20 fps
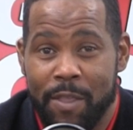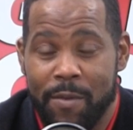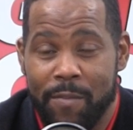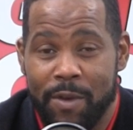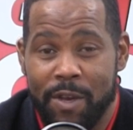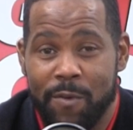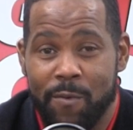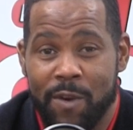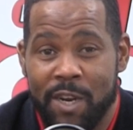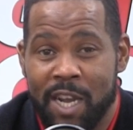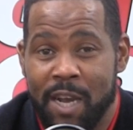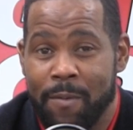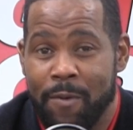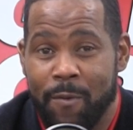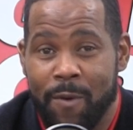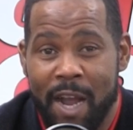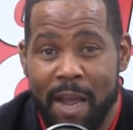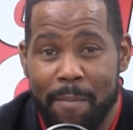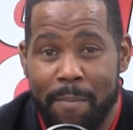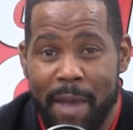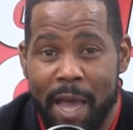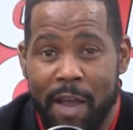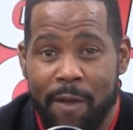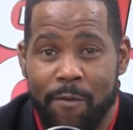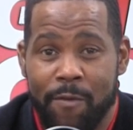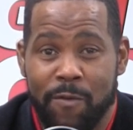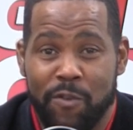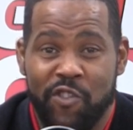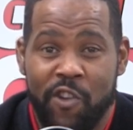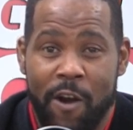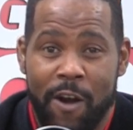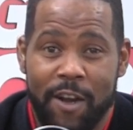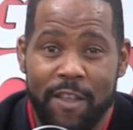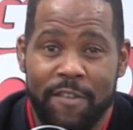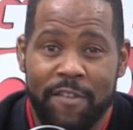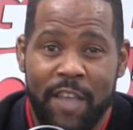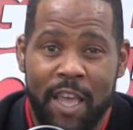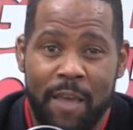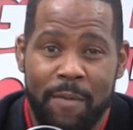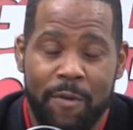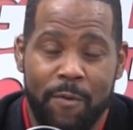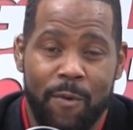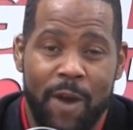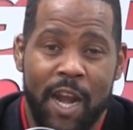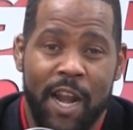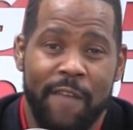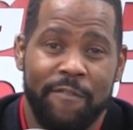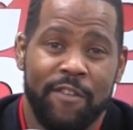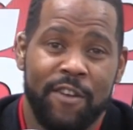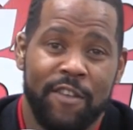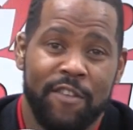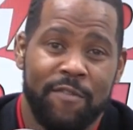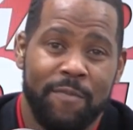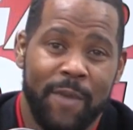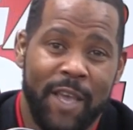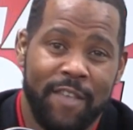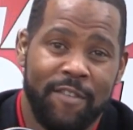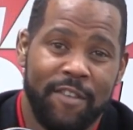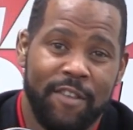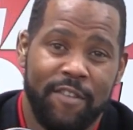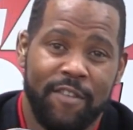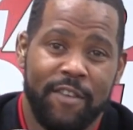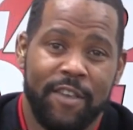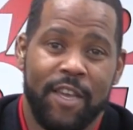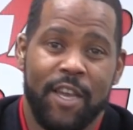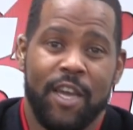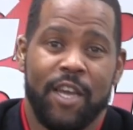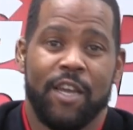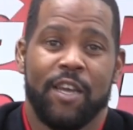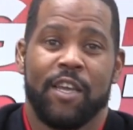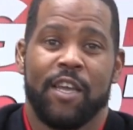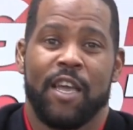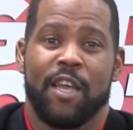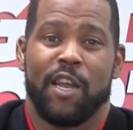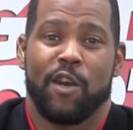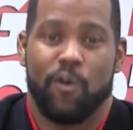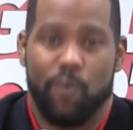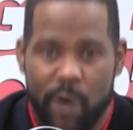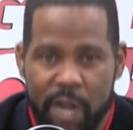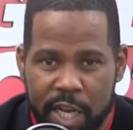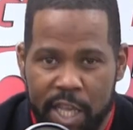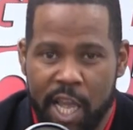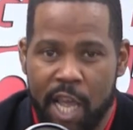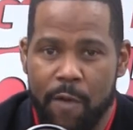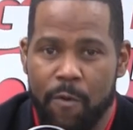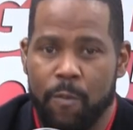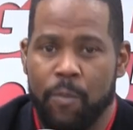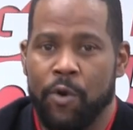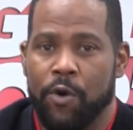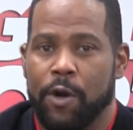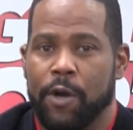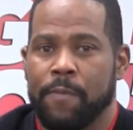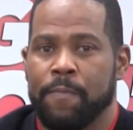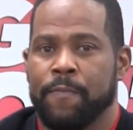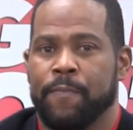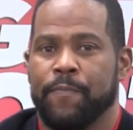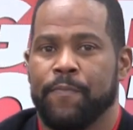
But we're coming right back with Scarlett Saban right after this message and the Renegade Report.